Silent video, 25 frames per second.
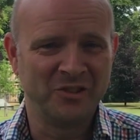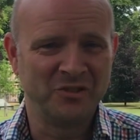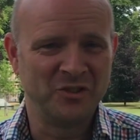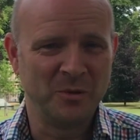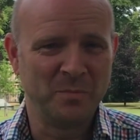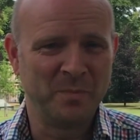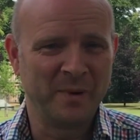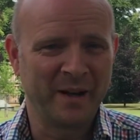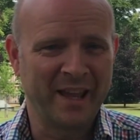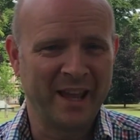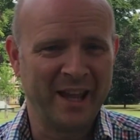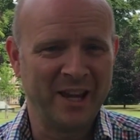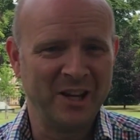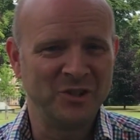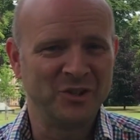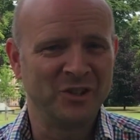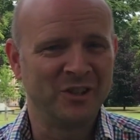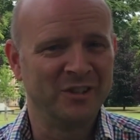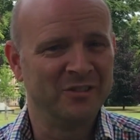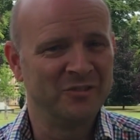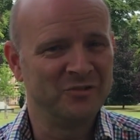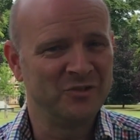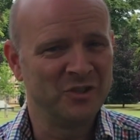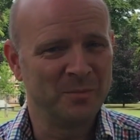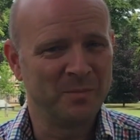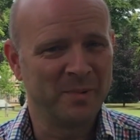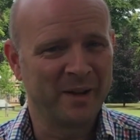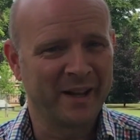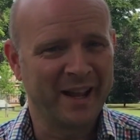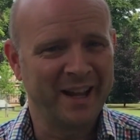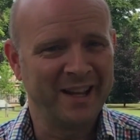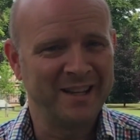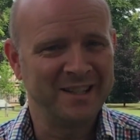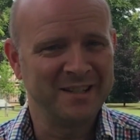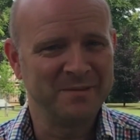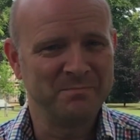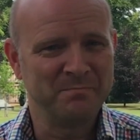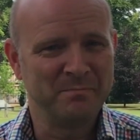duplication and
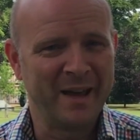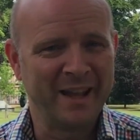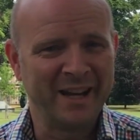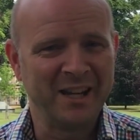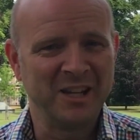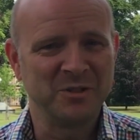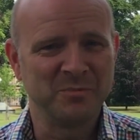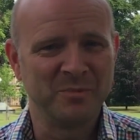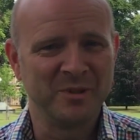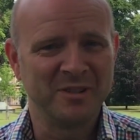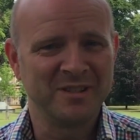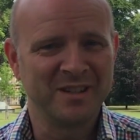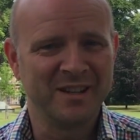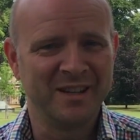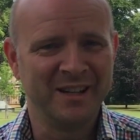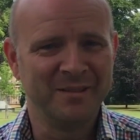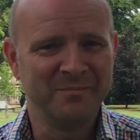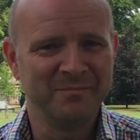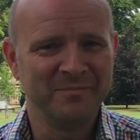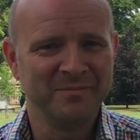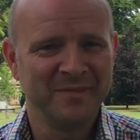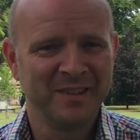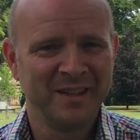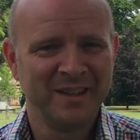duplicated management time